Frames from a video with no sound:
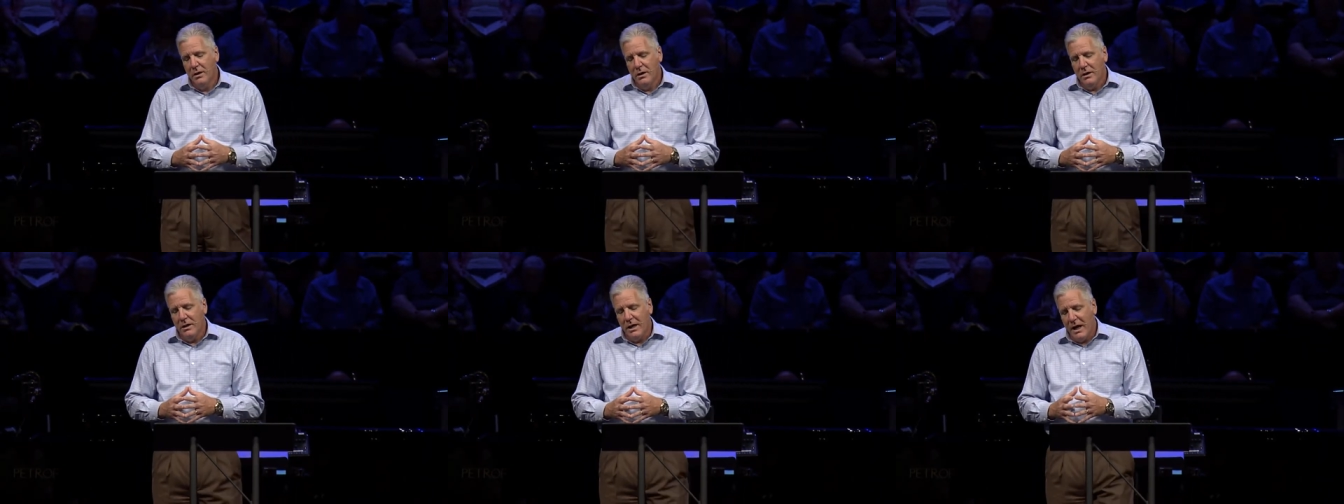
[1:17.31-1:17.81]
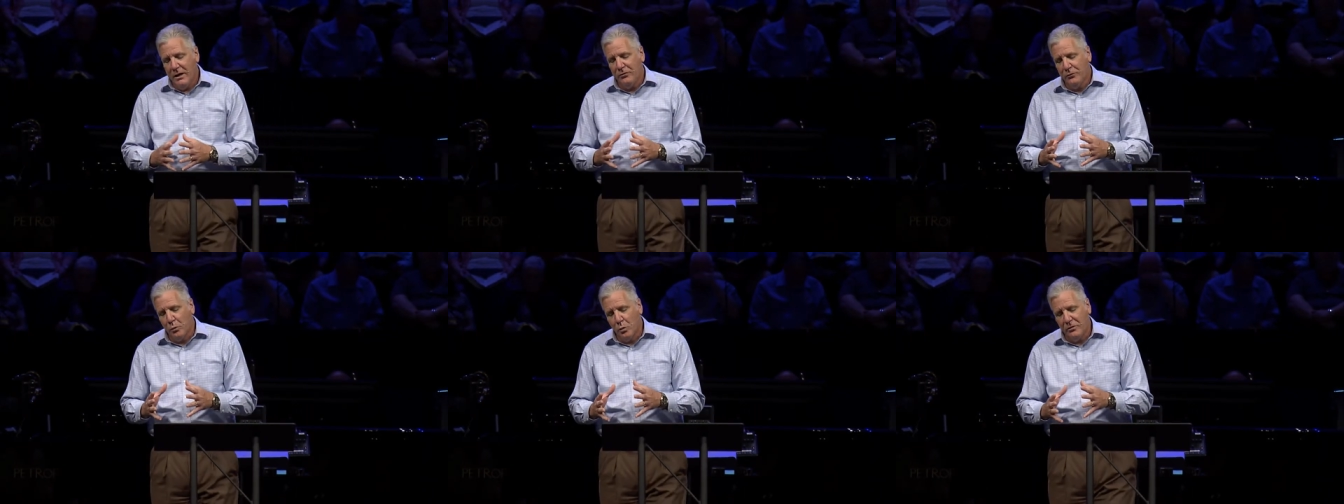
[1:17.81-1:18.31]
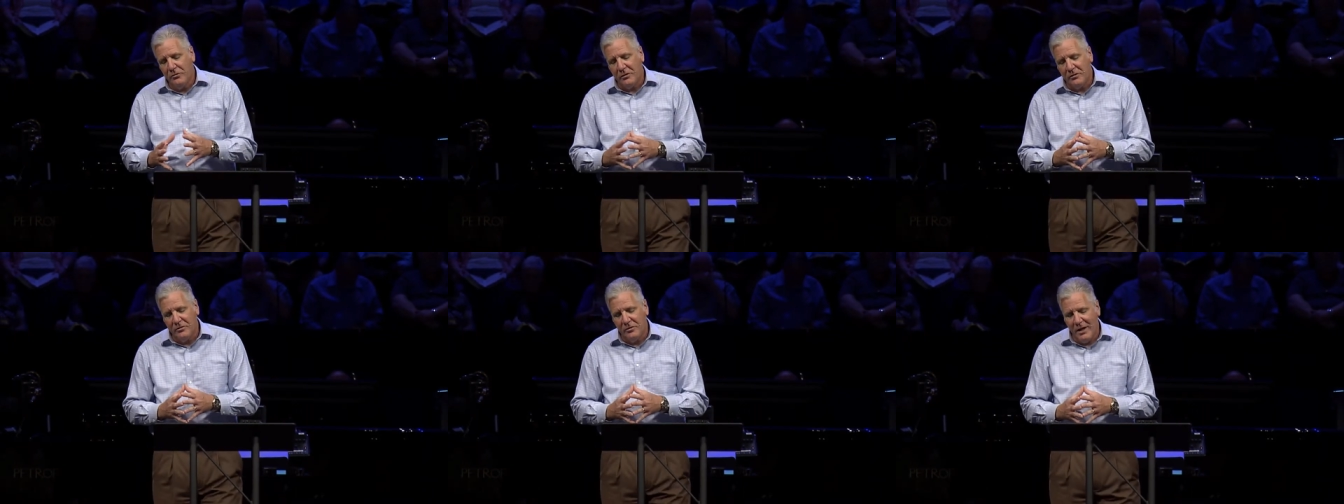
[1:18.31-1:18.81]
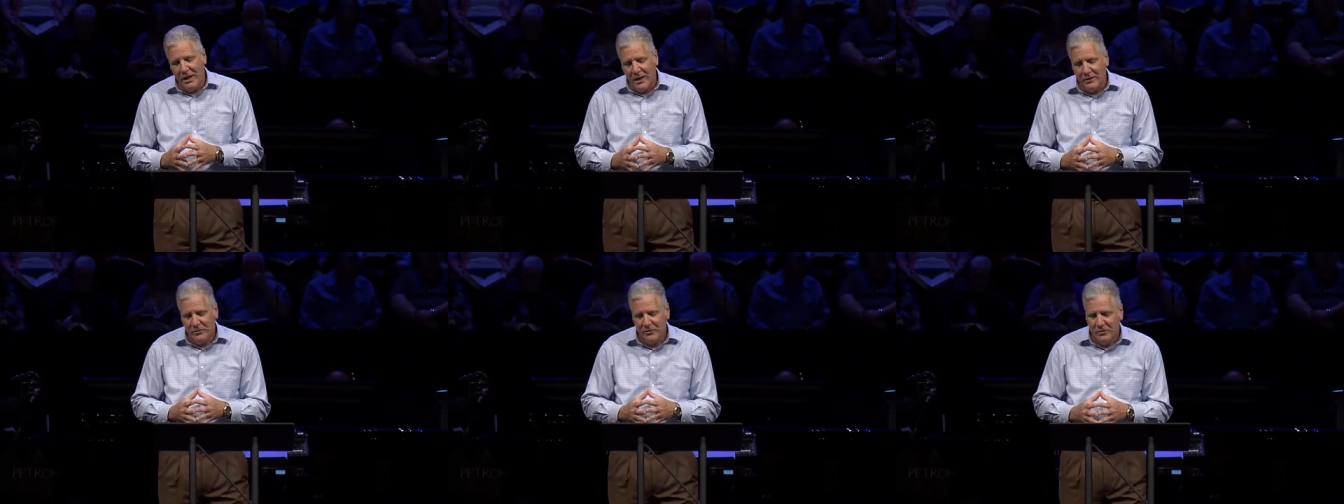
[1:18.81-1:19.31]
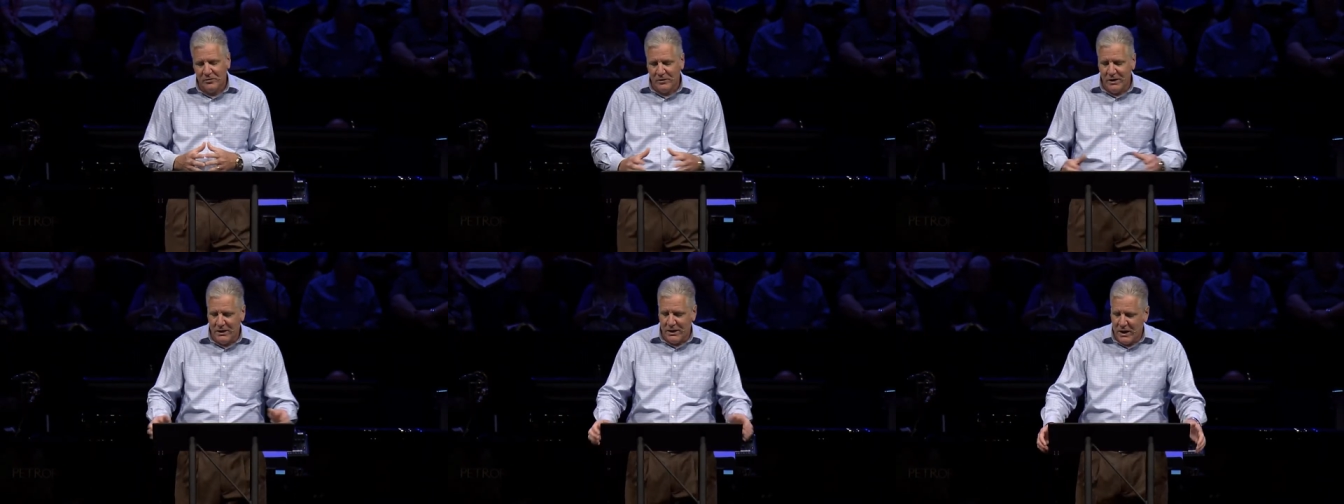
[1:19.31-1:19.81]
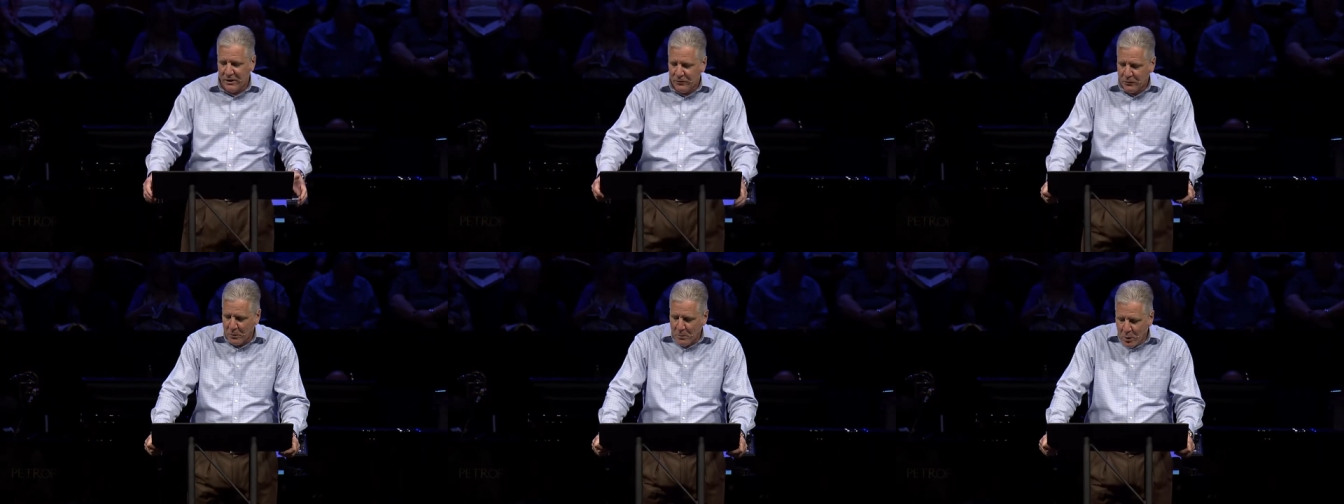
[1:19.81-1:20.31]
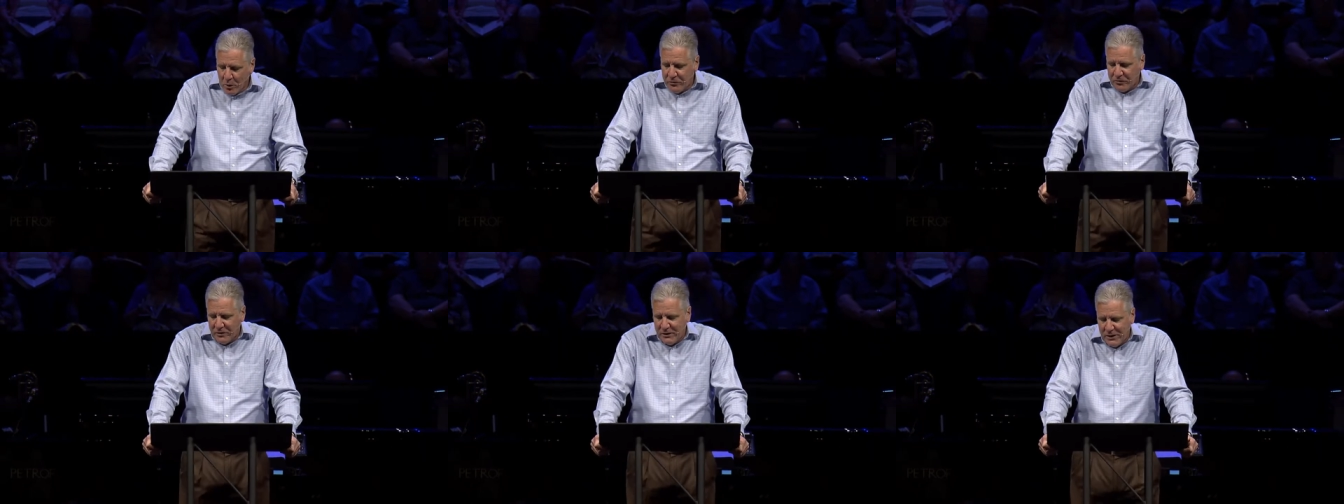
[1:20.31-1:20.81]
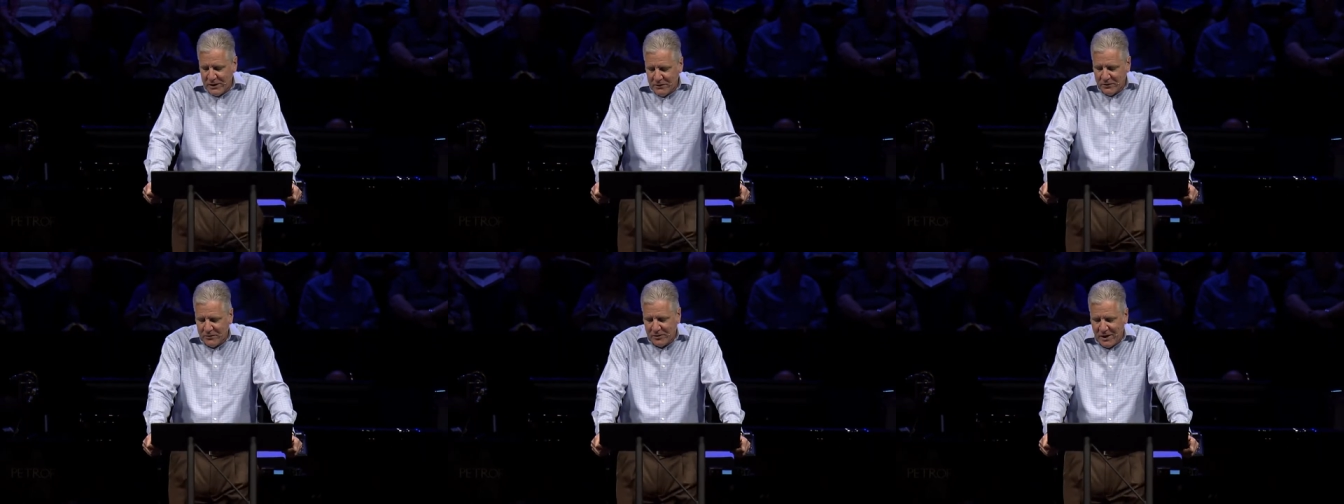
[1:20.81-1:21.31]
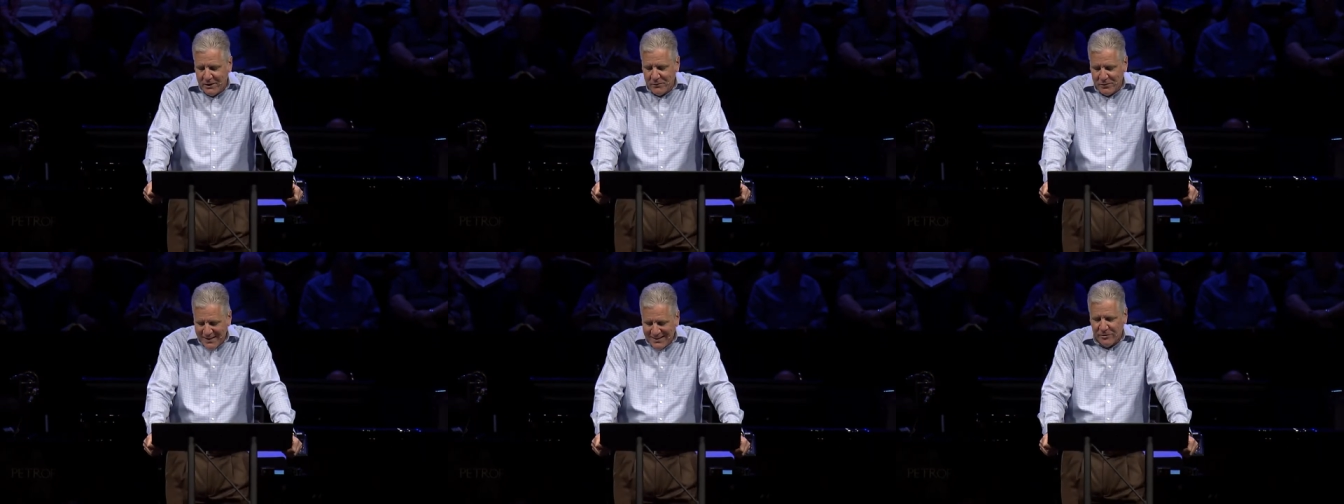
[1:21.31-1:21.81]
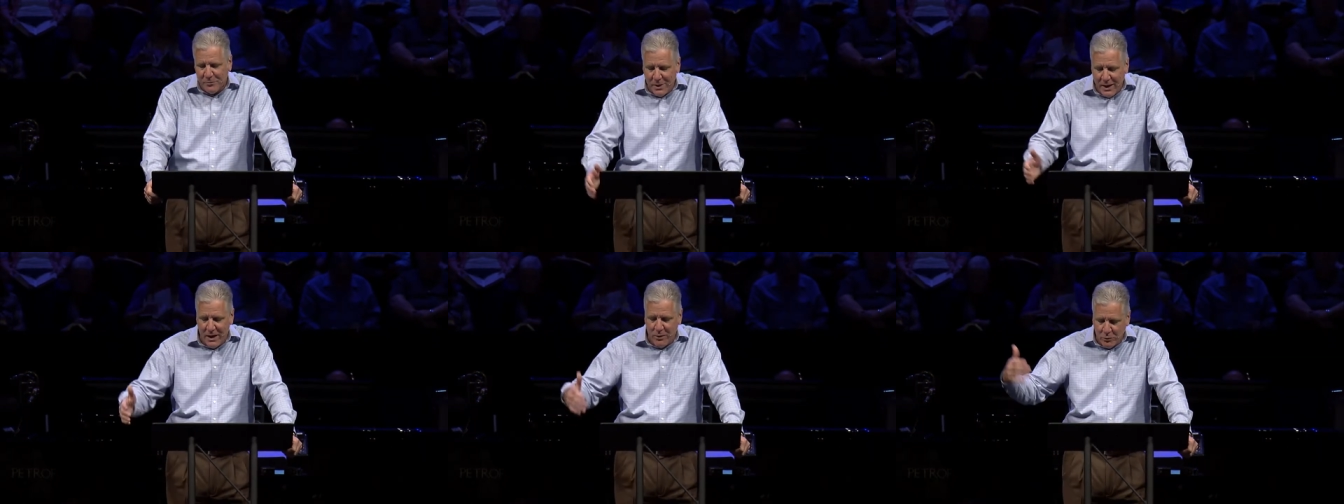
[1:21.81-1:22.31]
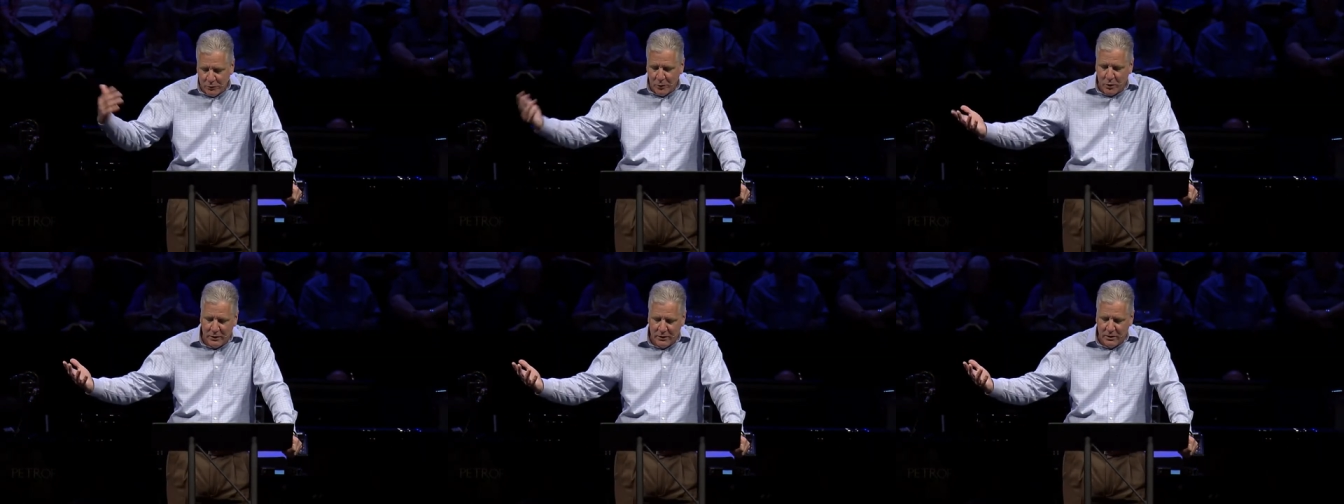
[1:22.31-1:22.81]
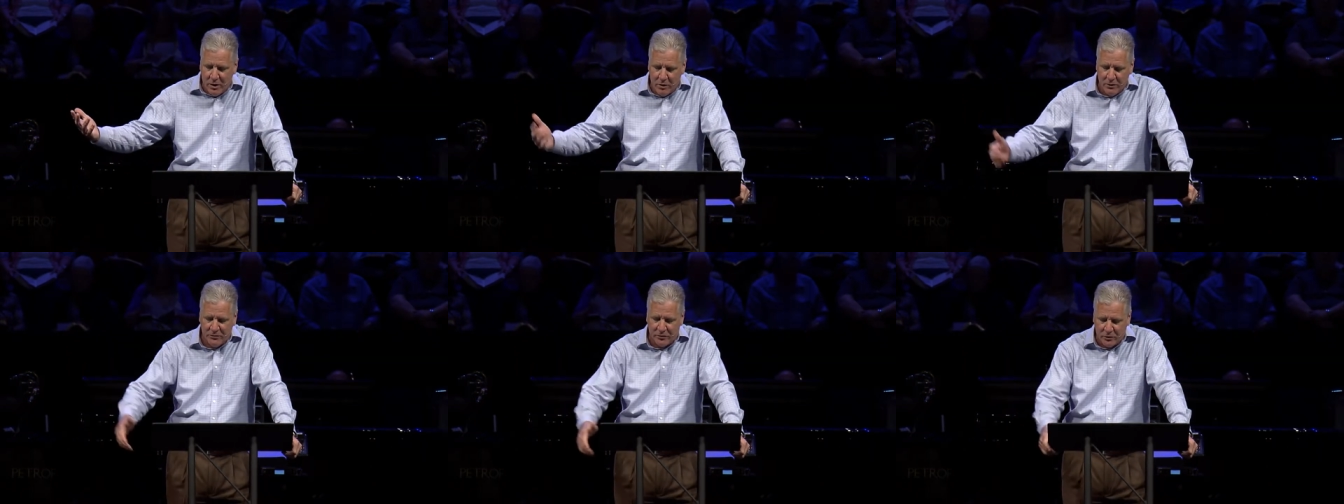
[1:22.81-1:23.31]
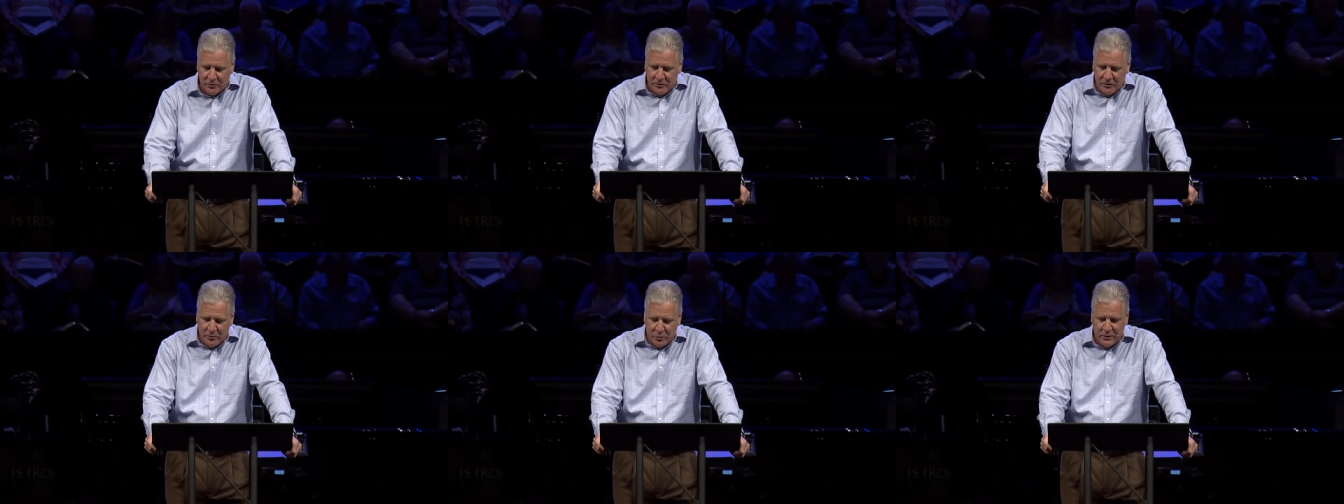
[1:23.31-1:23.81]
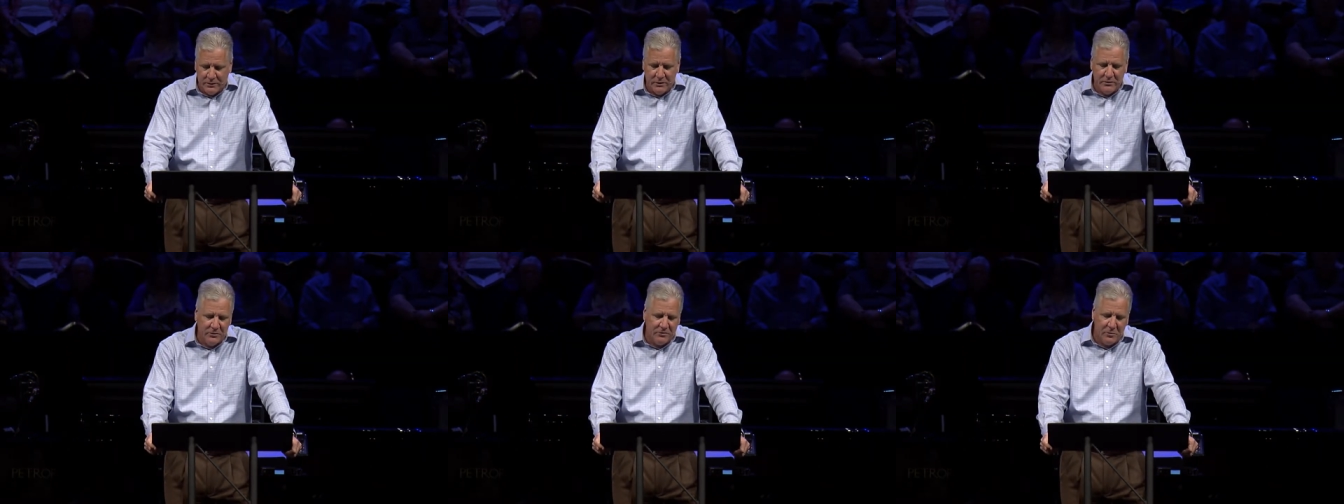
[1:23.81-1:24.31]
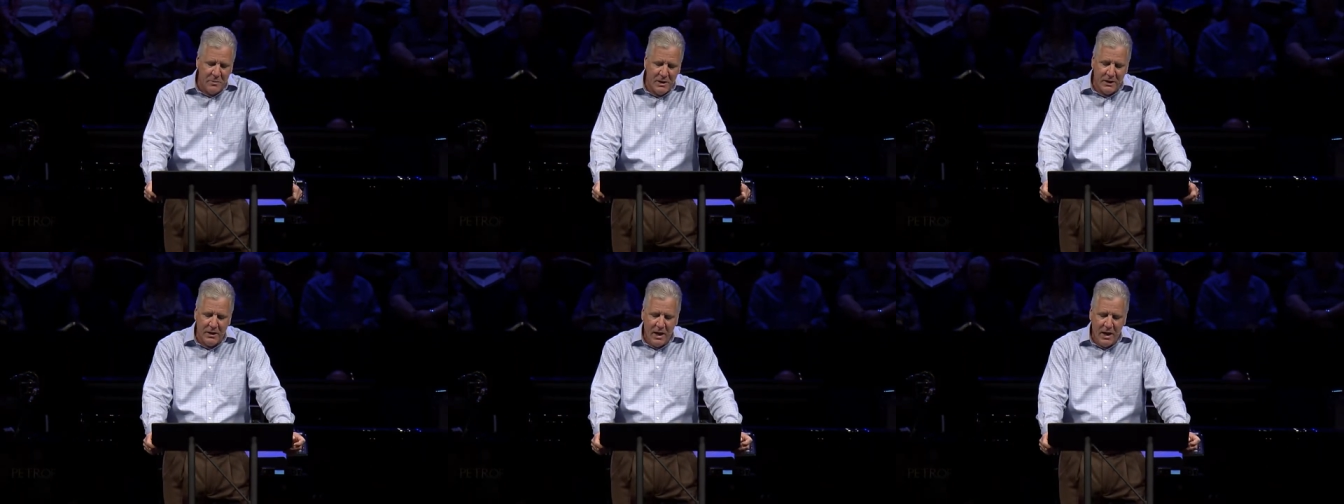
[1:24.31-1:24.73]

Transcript: he asks for success and he asks for mercy in the sight of this man, referring to Artaxerxes. We'll get there in just a minute.